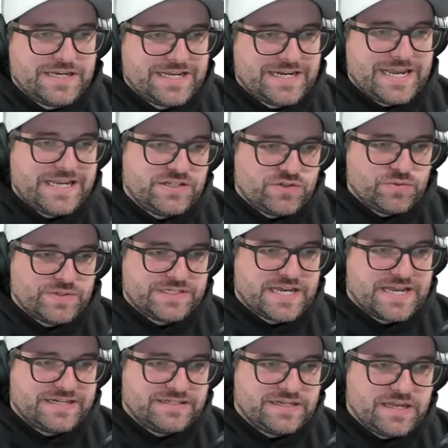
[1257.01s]
An 8 to a
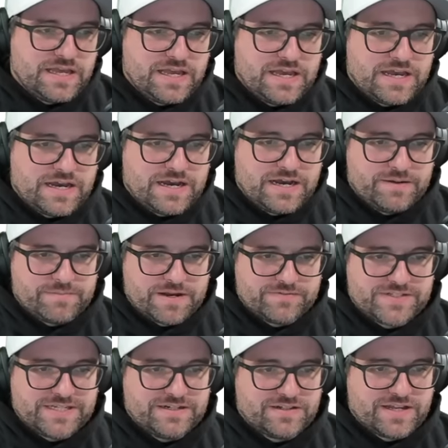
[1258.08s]
10. Um,
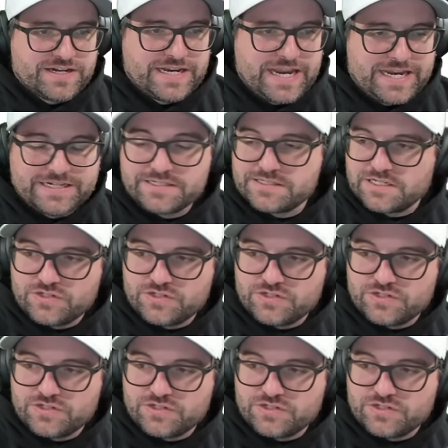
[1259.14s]
I've seen a lot of 8s,